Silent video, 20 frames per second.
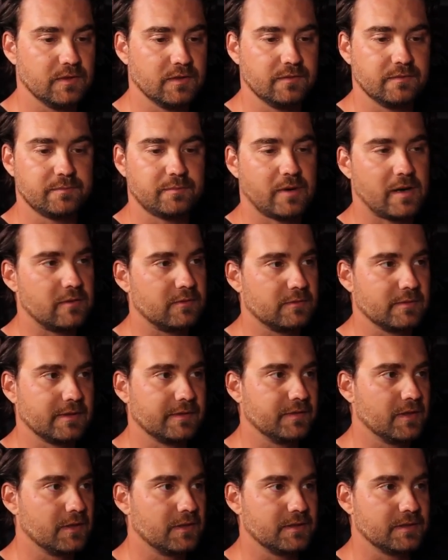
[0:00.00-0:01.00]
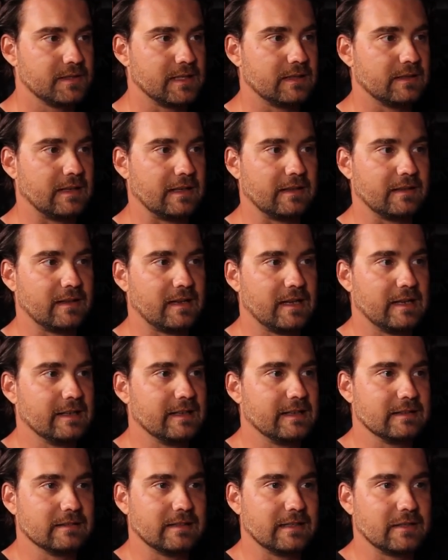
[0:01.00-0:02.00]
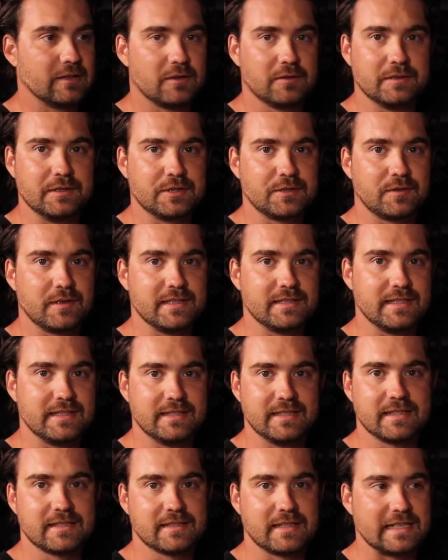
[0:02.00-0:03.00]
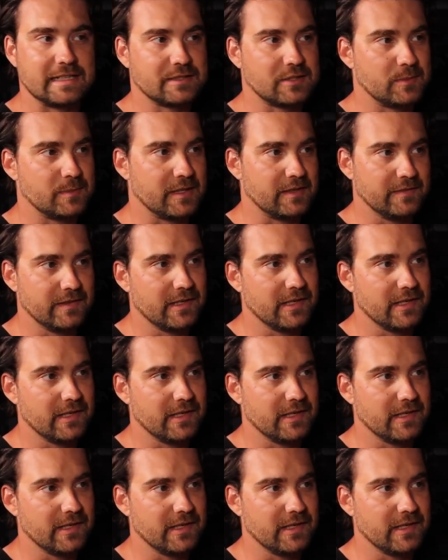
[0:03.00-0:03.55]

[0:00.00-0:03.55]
you probably have noticed that I get all these crazy dislikes on my